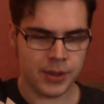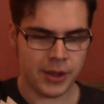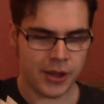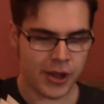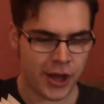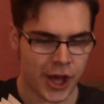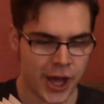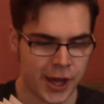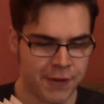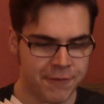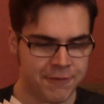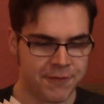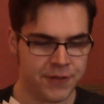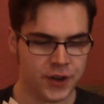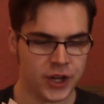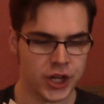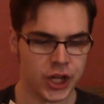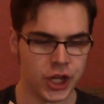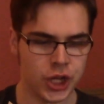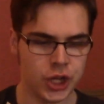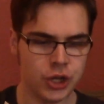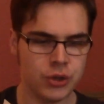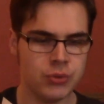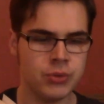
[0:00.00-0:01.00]
"I
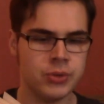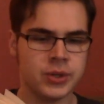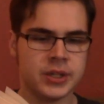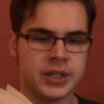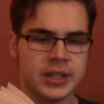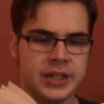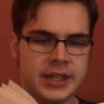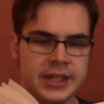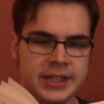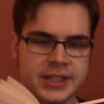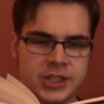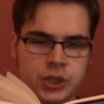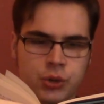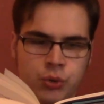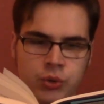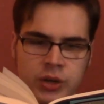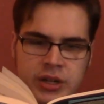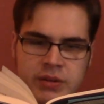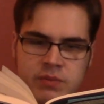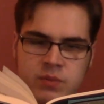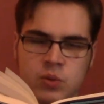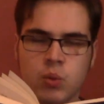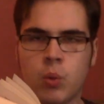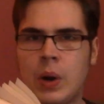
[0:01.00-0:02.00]
flew!" he
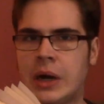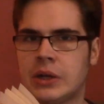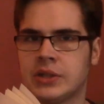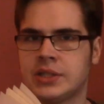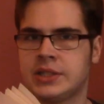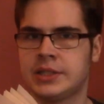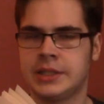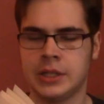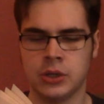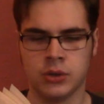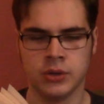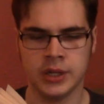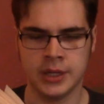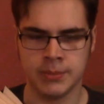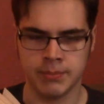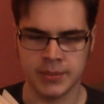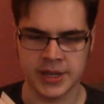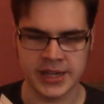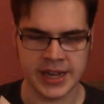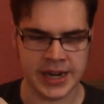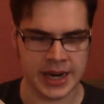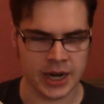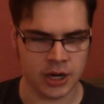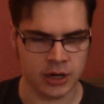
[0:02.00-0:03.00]
screamed while still in
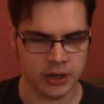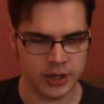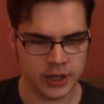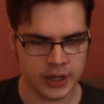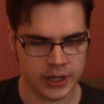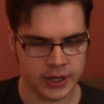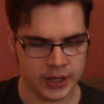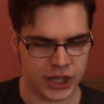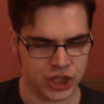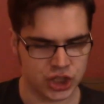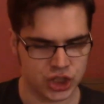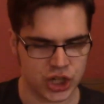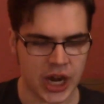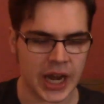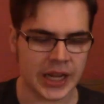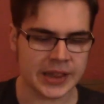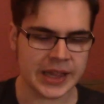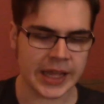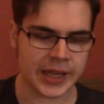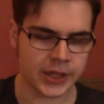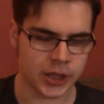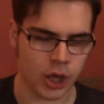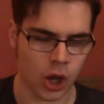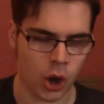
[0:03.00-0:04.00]
midair. John
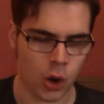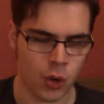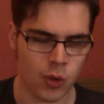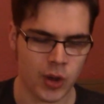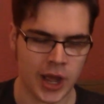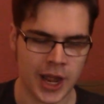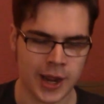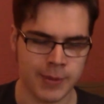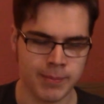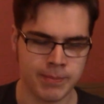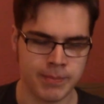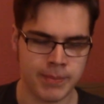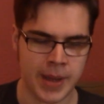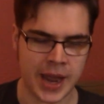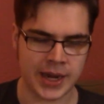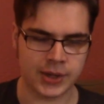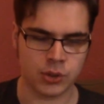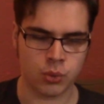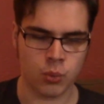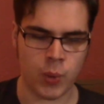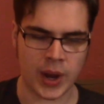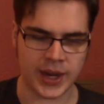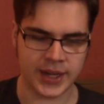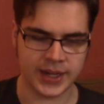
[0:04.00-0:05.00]
let go and met
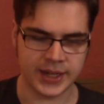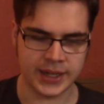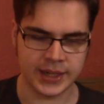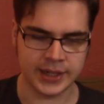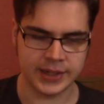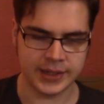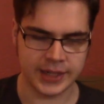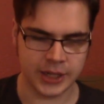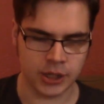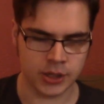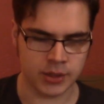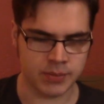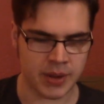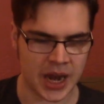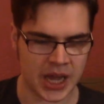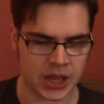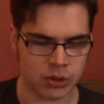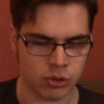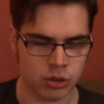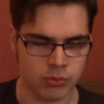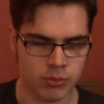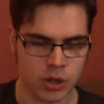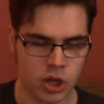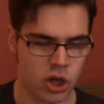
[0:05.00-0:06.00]
Wendy near the
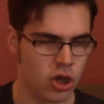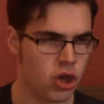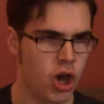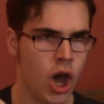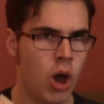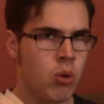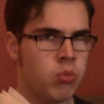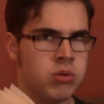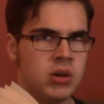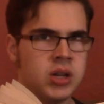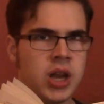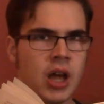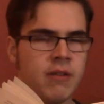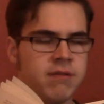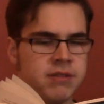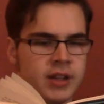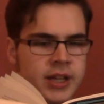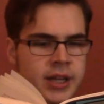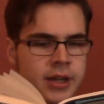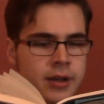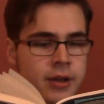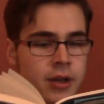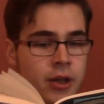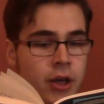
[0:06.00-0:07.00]
bathroom. "Oh,
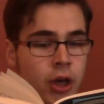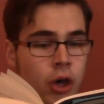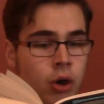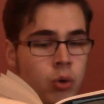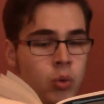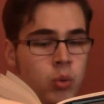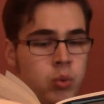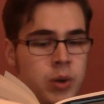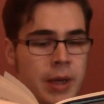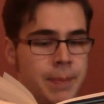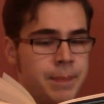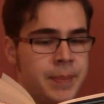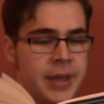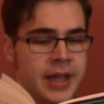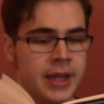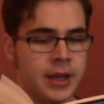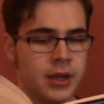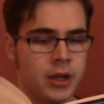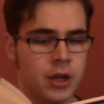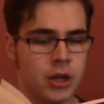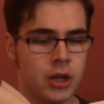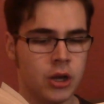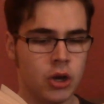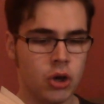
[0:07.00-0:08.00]
lovely! Oh, ripping!
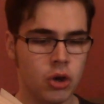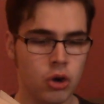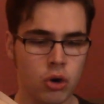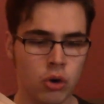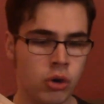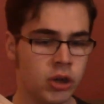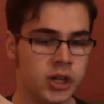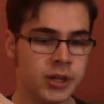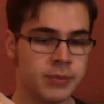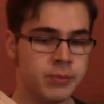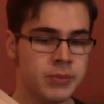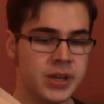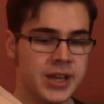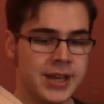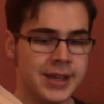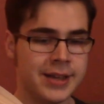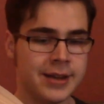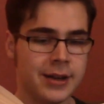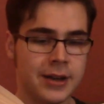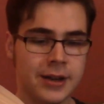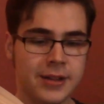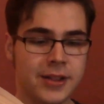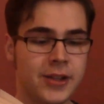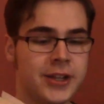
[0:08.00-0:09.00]
Look at
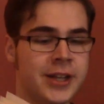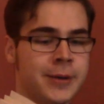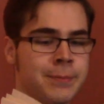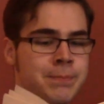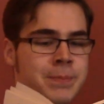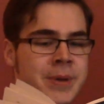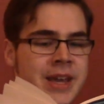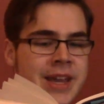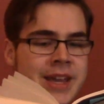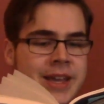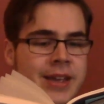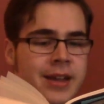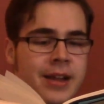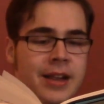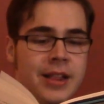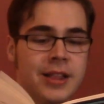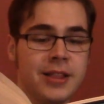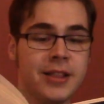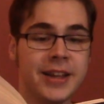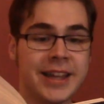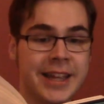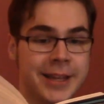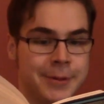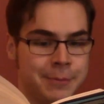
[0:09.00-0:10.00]
me! Look at me!
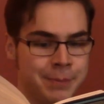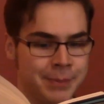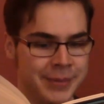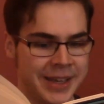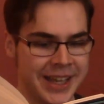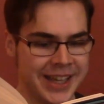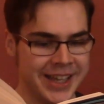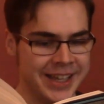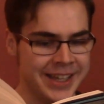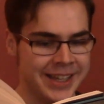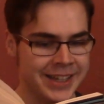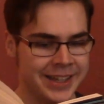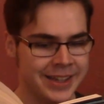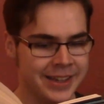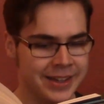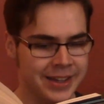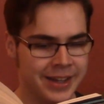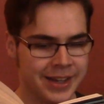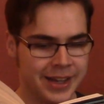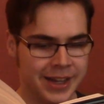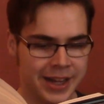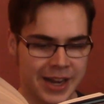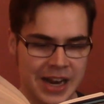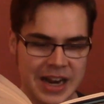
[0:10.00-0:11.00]
Look at me!"
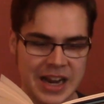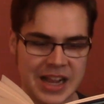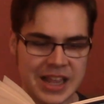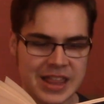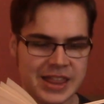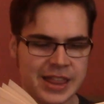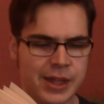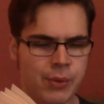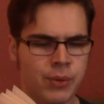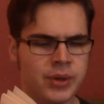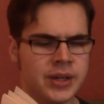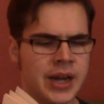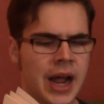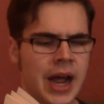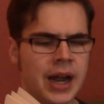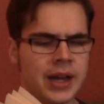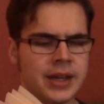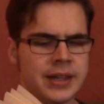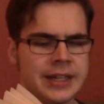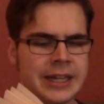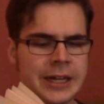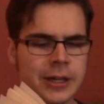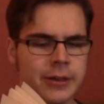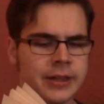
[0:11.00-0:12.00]
They were not
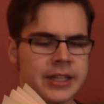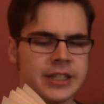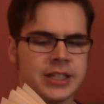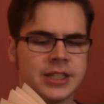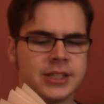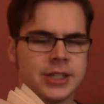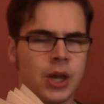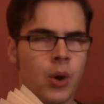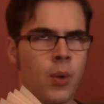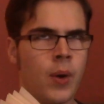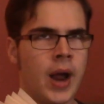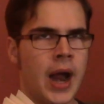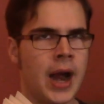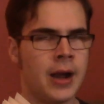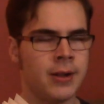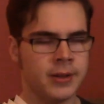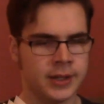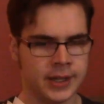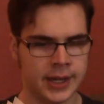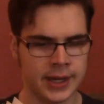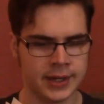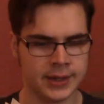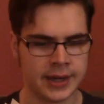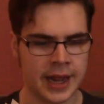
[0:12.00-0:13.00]
nearly so
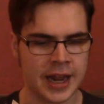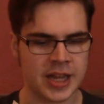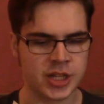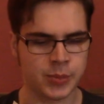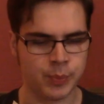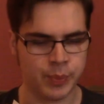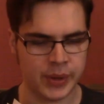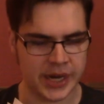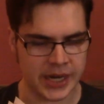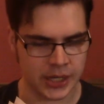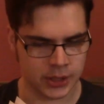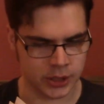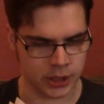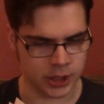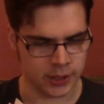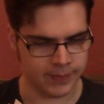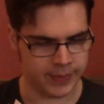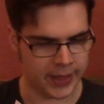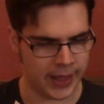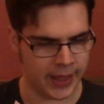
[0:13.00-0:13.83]
elegant as Peter.